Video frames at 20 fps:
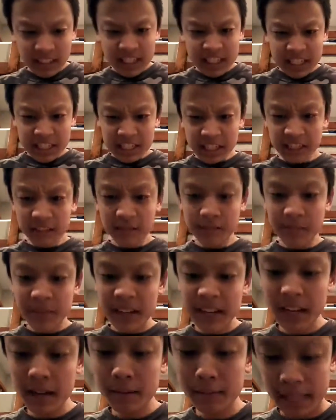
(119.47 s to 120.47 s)
So,
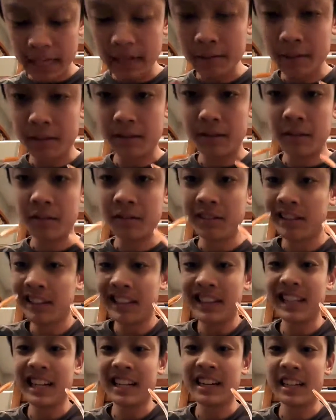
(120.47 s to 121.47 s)
but that was the only
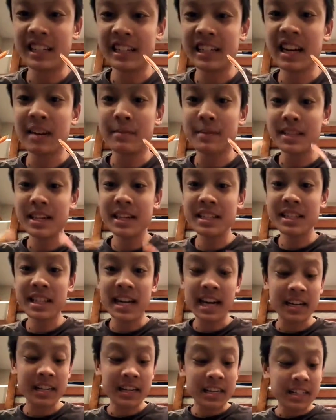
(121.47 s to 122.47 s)
thing that knocked it down. Besides
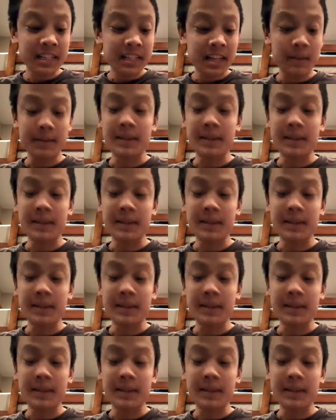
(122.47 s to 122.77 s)
that, I